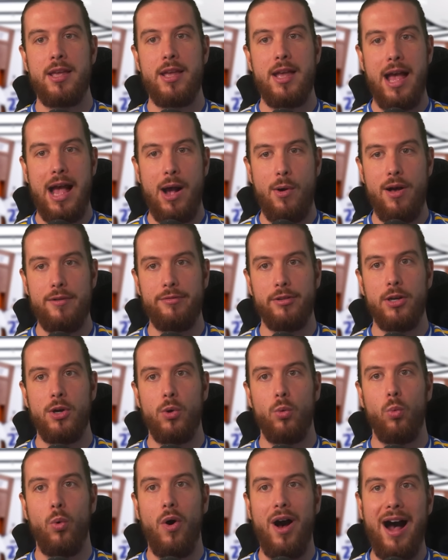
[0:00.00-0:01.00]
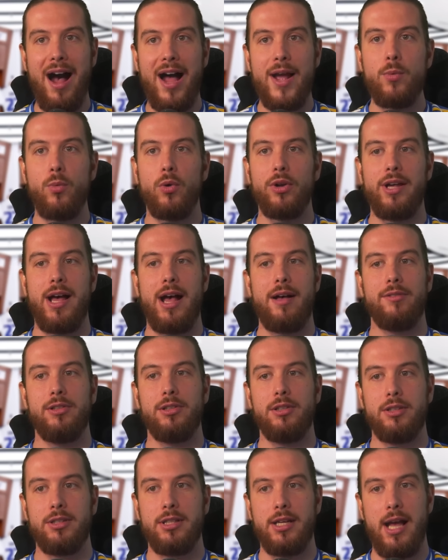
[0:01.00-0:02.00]
However, what I want to have a
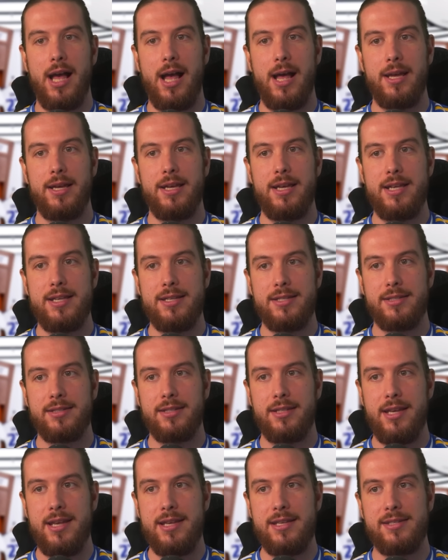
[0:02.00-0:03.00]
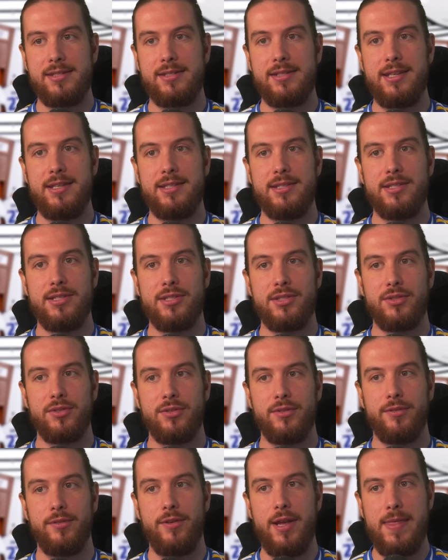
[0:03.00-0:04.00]
look at is his seasons
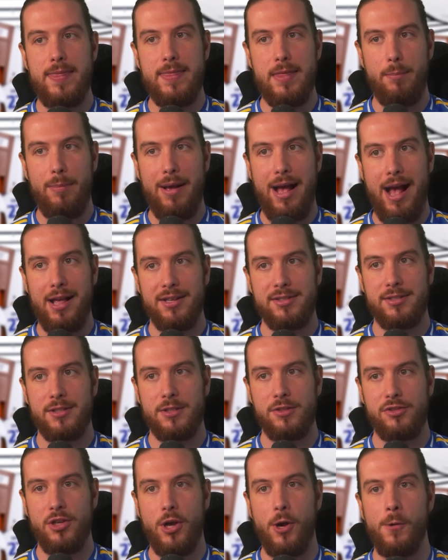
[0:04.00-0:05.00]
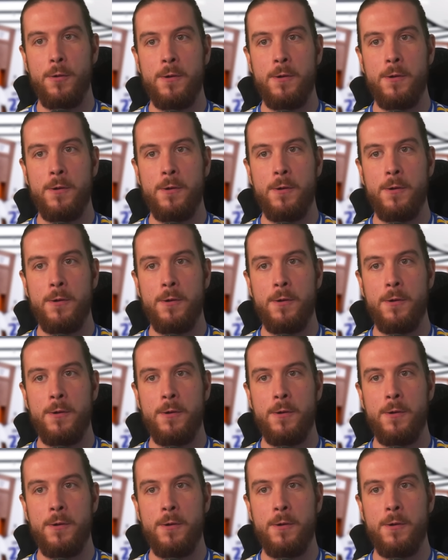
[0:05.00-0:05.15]
in the past. So